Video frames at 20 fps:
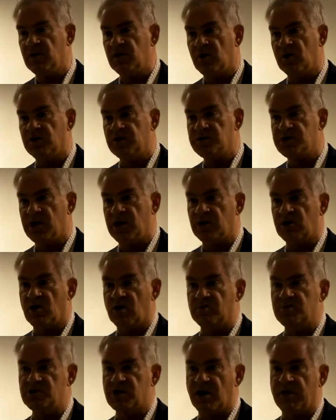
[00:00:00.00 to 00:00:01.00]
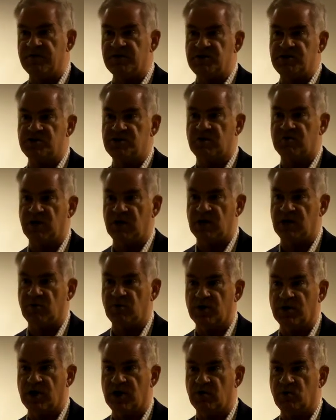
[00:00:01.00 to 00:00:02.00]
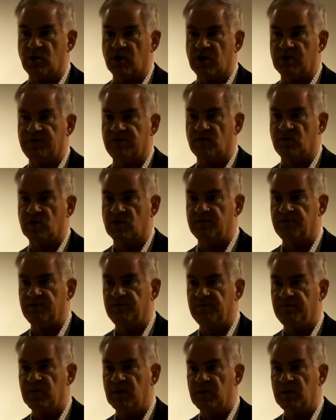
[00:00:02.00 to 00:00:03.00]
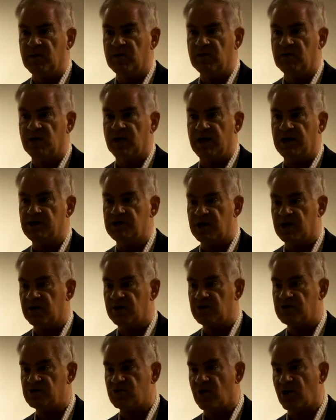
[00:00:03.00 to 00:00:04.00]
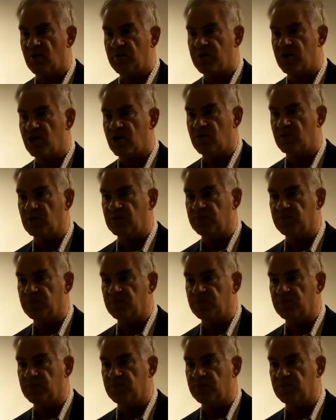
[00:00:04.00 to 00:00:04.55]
on the Senate Armed Services Committee, where I worked for the late Senator Strom Thurmond.